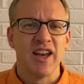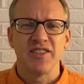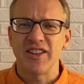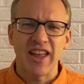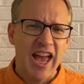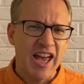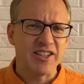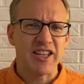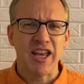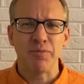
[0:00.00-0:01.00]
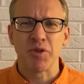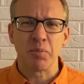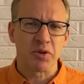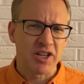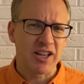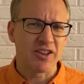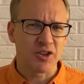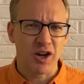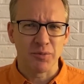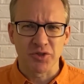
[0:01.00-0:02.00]
that they had to keep the particular
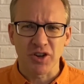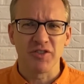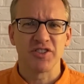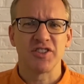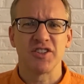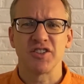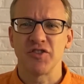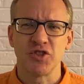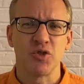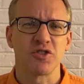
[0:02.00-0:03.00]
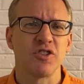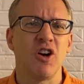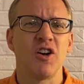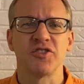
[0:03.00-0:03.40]
observances of the Jewish laws,